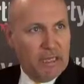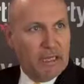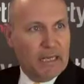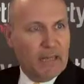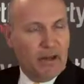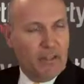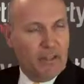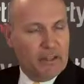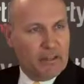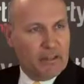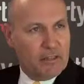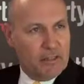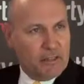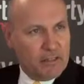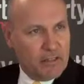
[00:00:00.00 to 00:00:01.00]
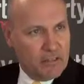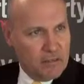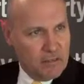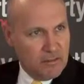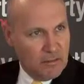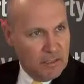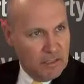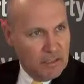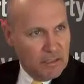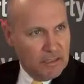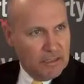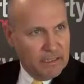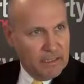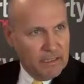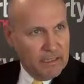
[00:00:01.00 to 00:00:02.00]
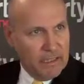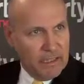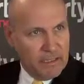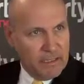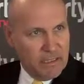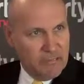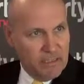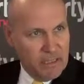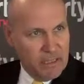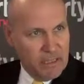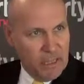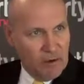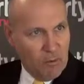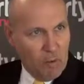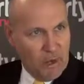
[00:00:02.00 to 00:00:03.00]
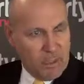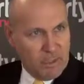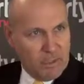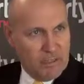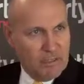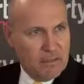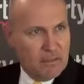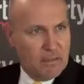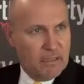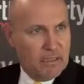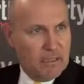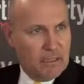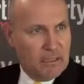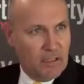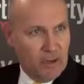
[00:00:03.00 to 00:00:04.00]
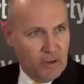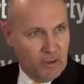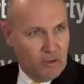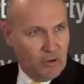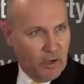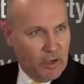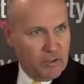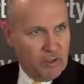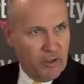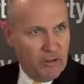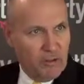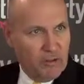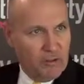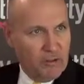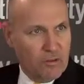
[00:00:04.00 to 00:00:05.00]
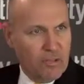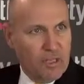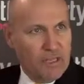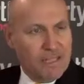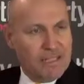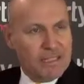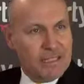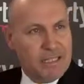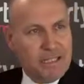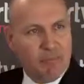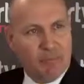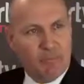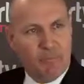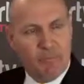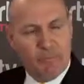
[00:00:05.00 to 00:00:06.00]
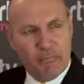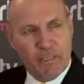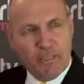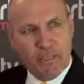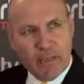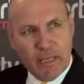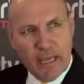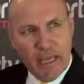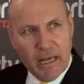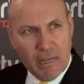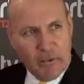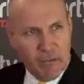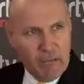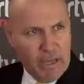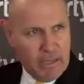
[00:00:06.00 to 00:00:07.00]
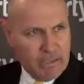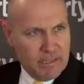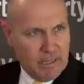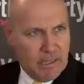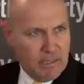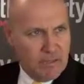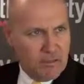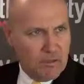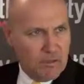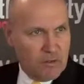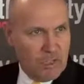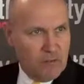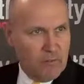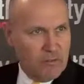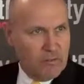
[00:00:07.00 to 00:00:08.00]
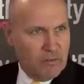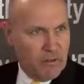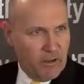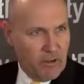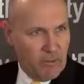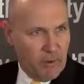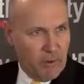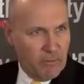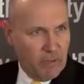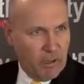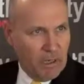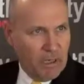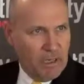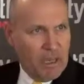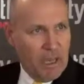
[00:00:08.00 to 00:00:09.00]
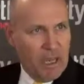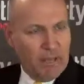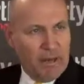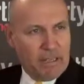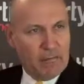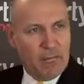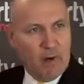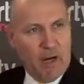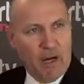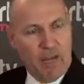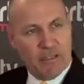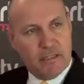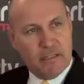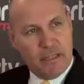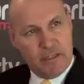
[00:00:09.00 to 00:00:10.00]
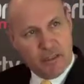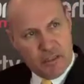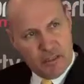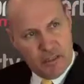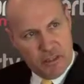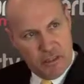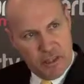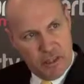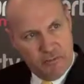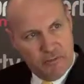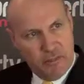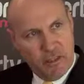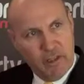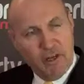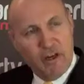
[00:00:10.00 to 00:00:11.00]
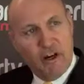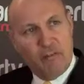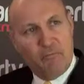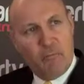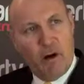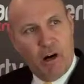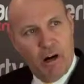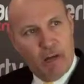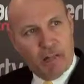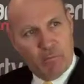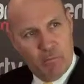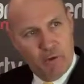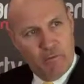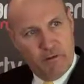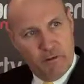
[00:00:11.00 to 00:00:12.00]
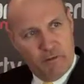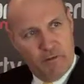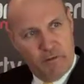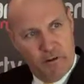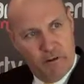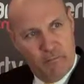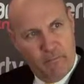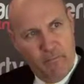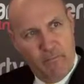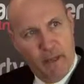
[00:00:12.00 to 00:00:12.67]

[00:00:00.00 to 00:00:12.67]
I think that there's still activity in that western growth corridor in Sydney, but particularly Canterbury Bankstown has also been very popular amongst buyers, and that's just the shift of buyers moving from